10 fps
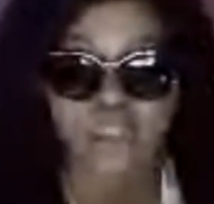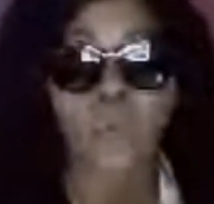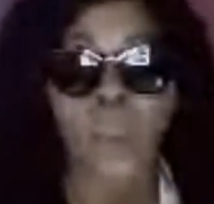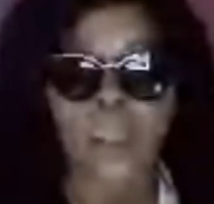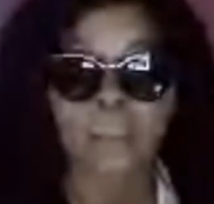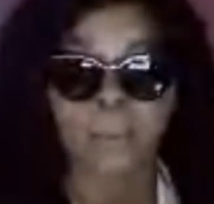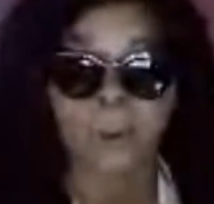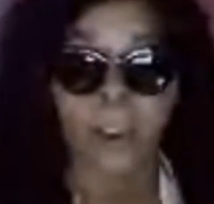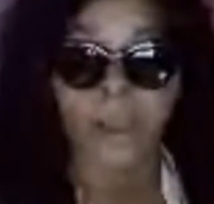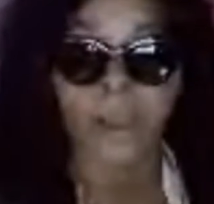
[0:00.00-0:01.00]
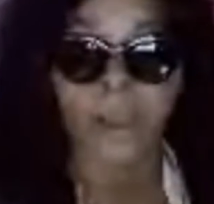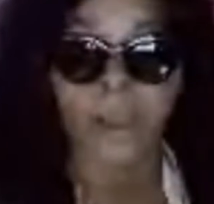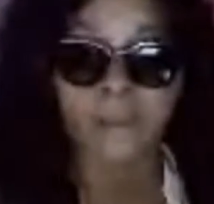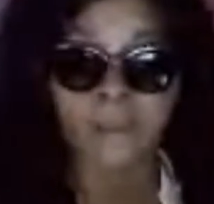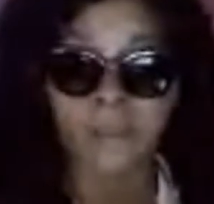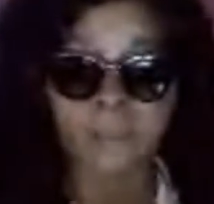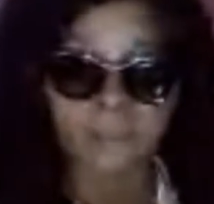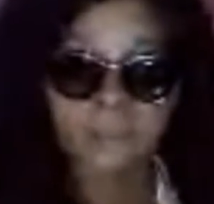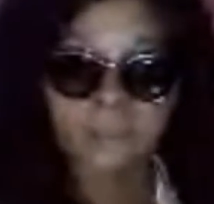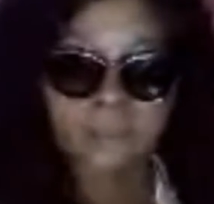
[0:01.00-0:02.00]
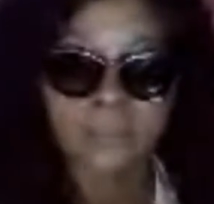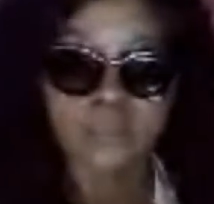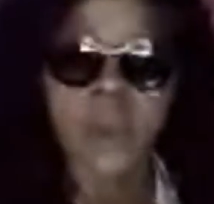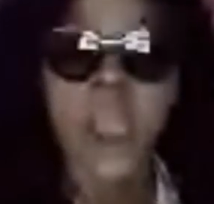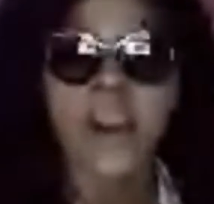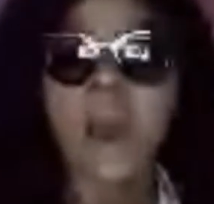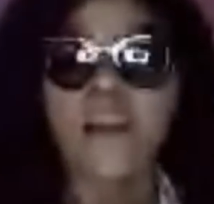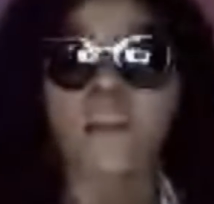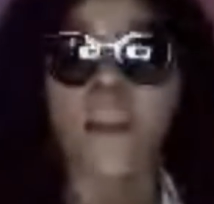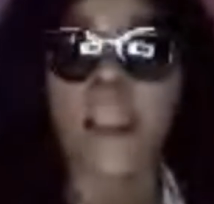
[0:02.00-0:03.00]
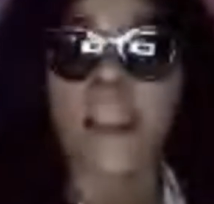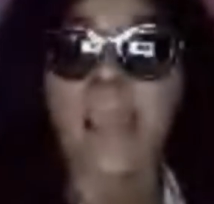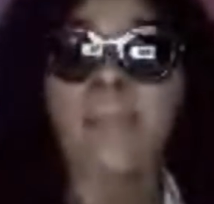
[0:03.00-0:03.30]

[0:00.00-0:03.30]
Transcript: somewhere and pray. Before I call the prayer line,